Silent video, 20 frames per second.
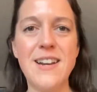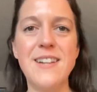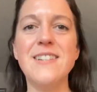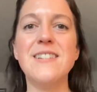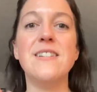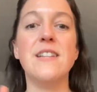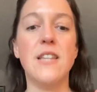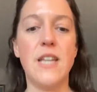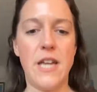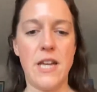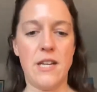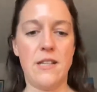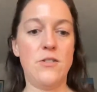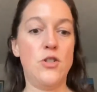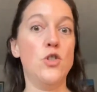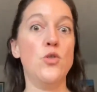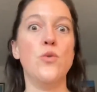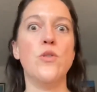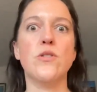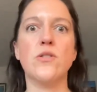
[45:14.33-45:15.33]
I didn't like
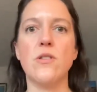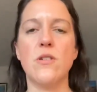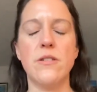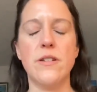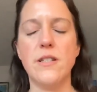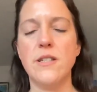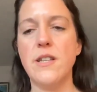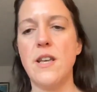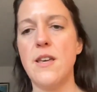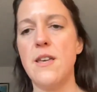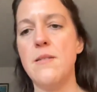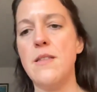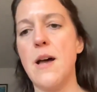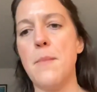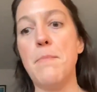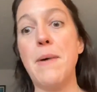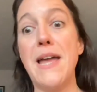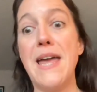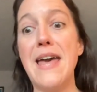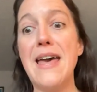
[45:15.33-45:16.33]
do this all in a day,
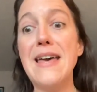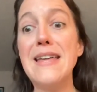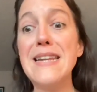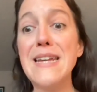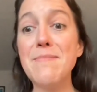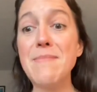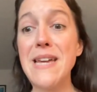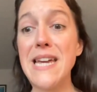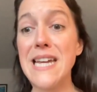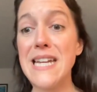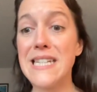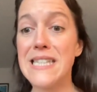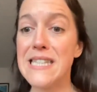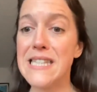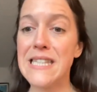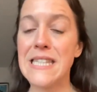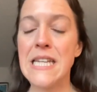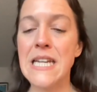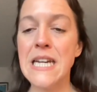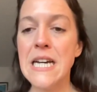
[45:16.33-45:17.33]
not by any
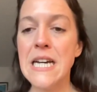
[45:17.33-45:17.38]
means.